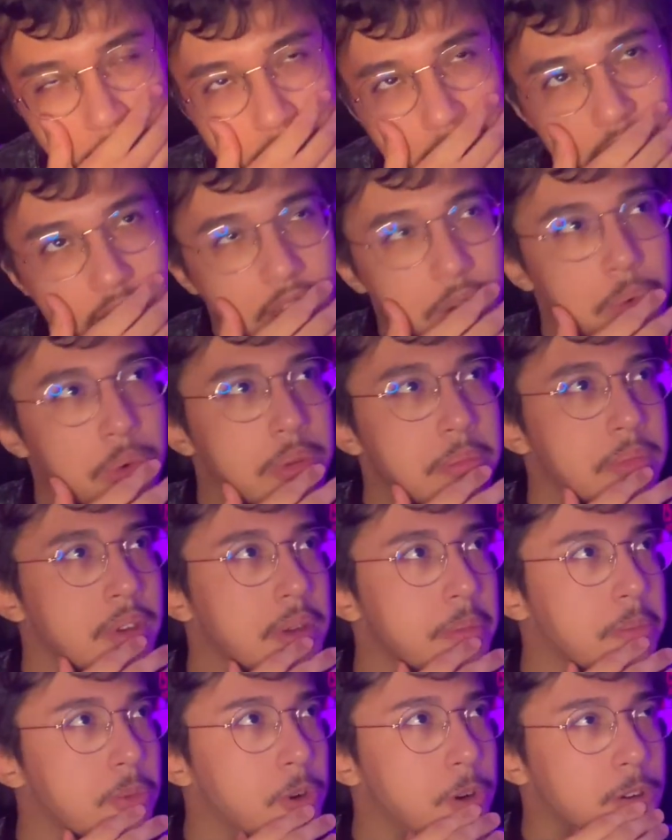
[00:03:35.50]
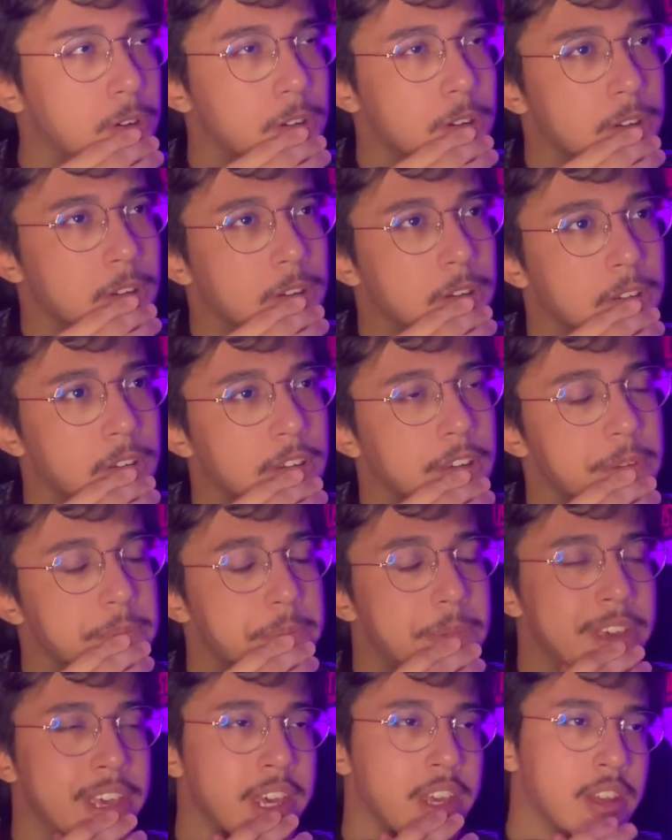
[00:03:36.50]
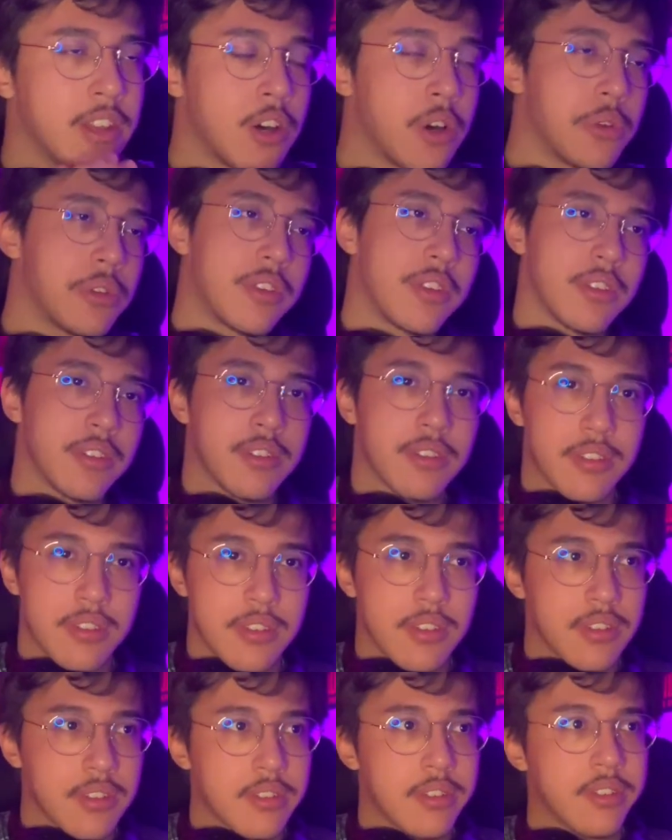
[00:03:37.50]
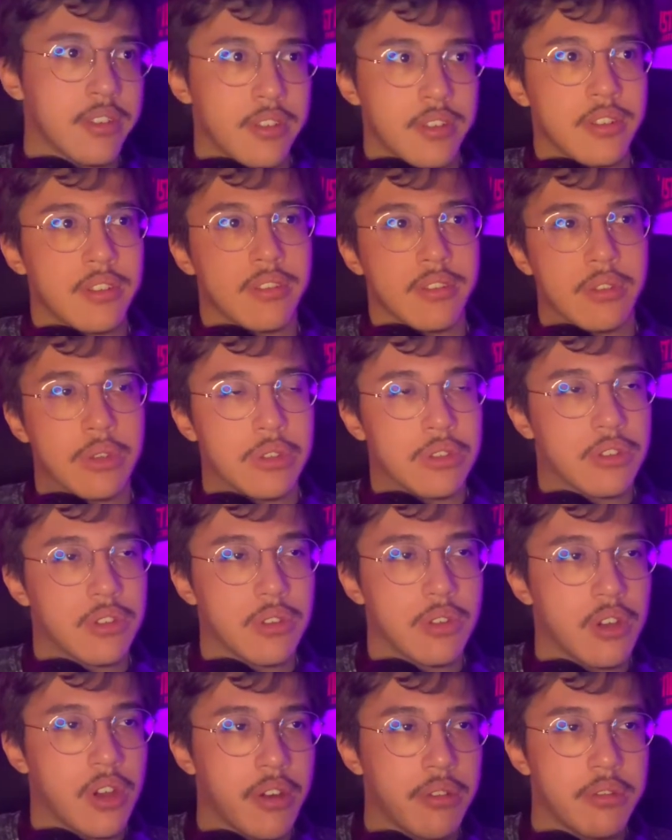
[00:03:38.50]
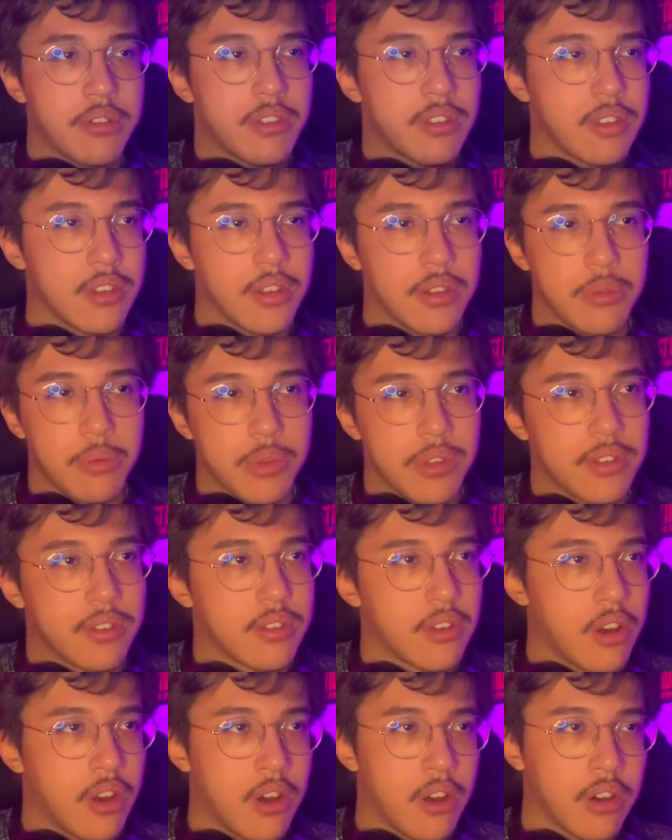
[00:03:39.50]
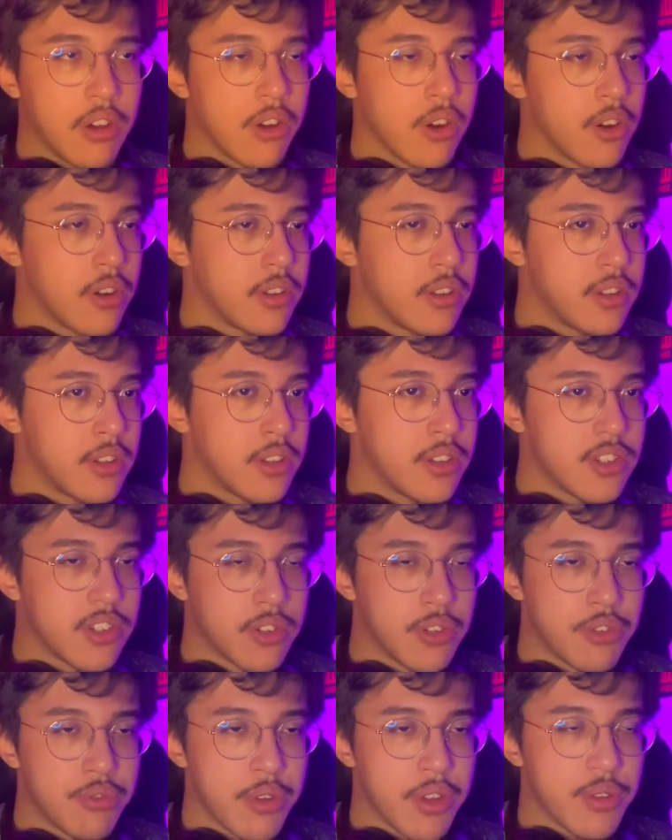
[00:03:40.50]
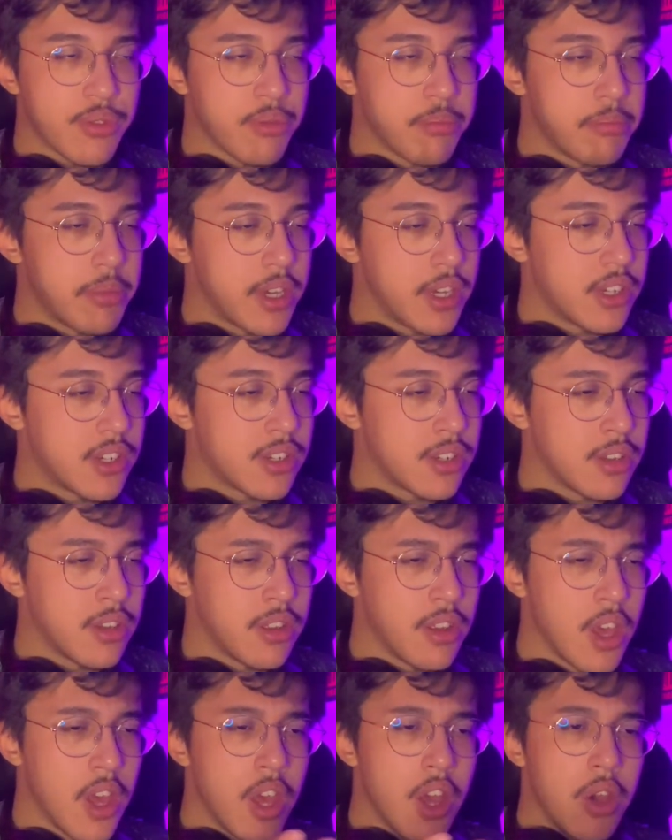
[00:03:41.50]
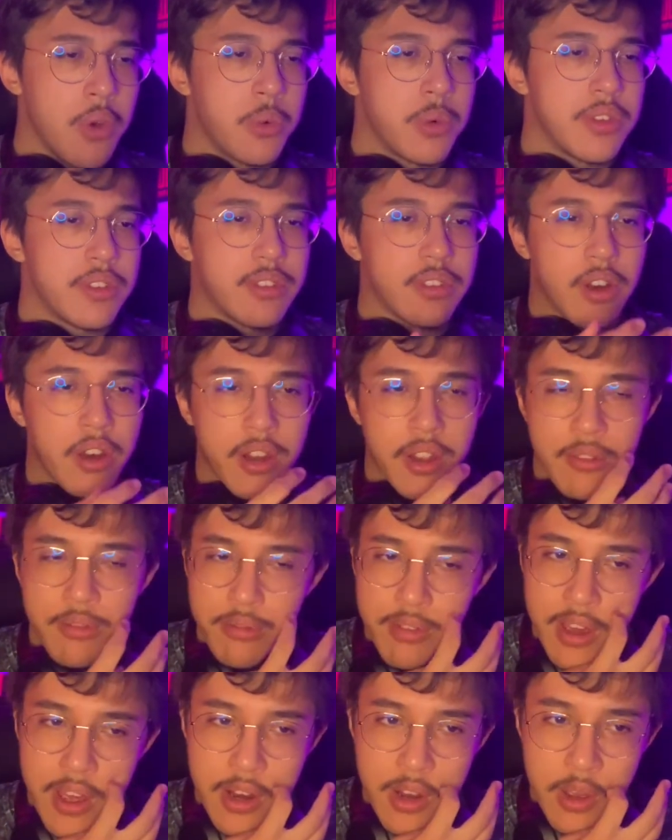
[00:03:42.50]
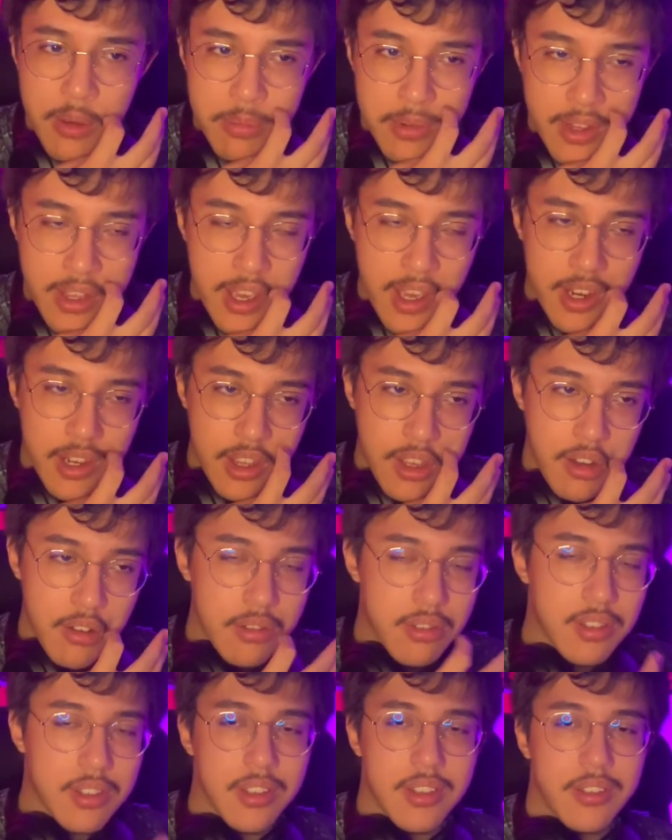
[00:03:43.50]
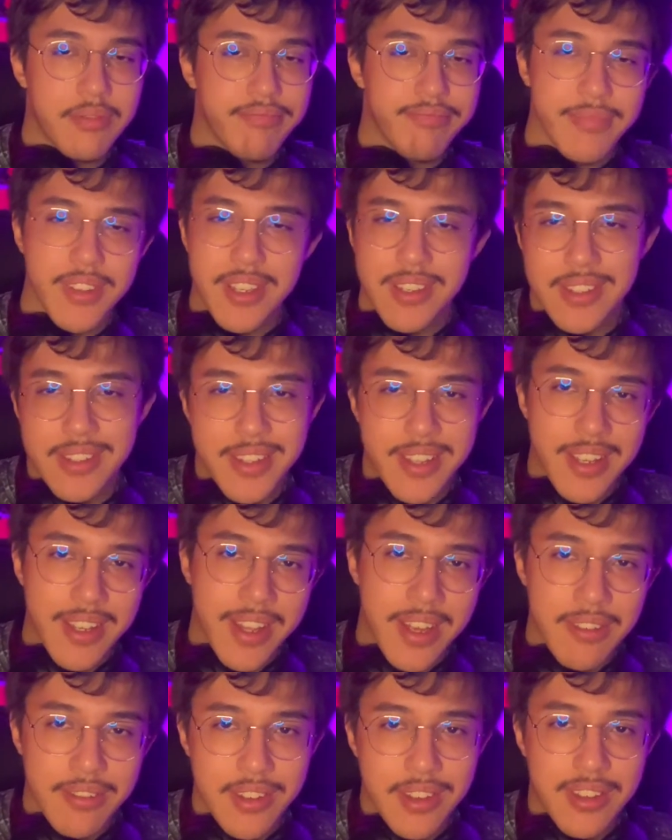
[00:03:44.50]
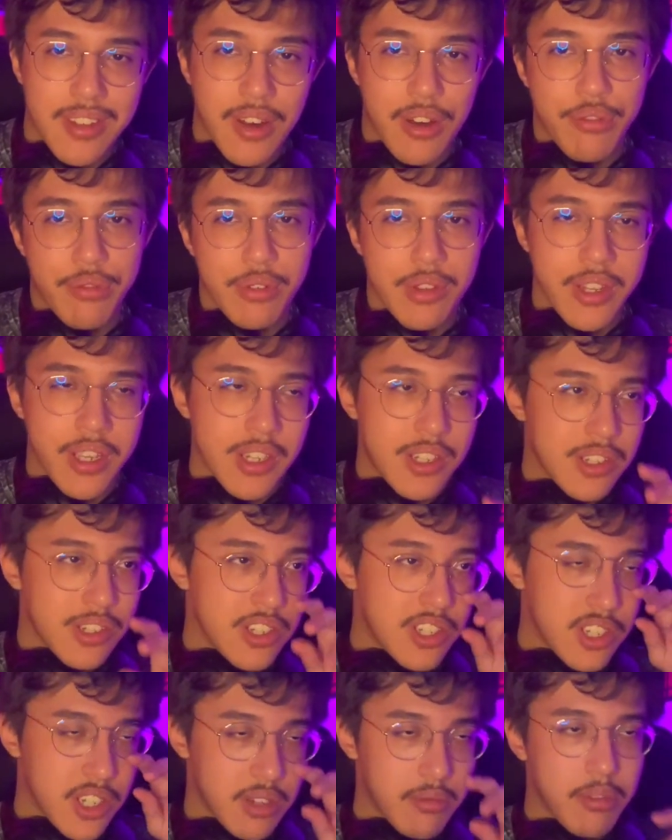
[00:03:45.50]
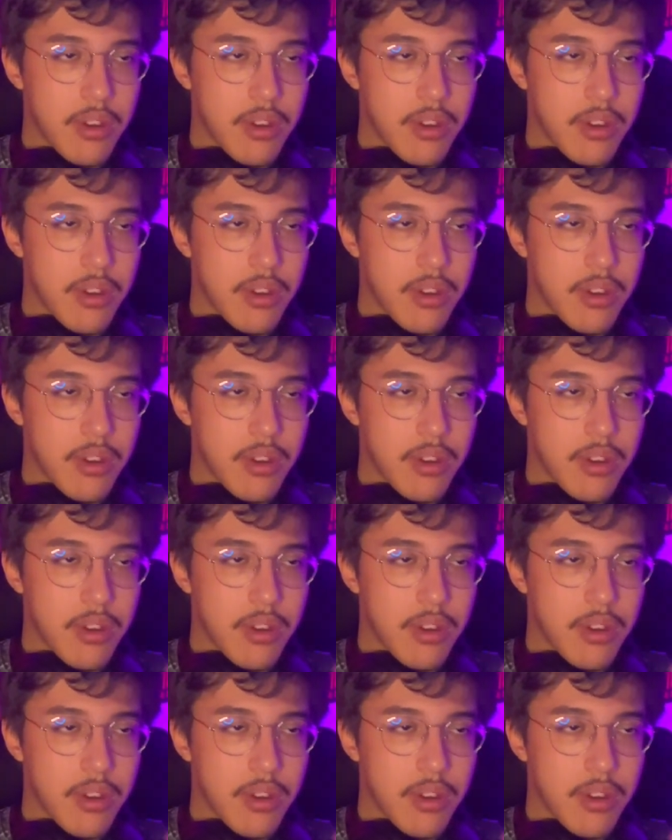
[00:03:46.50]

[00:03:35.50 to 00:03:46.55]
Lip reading: Can't remember. But yeah, no, this looks good. Obviously, we saw Carnage, the transformation. We saw that Venom and Eddie obviously still have a tough relationship.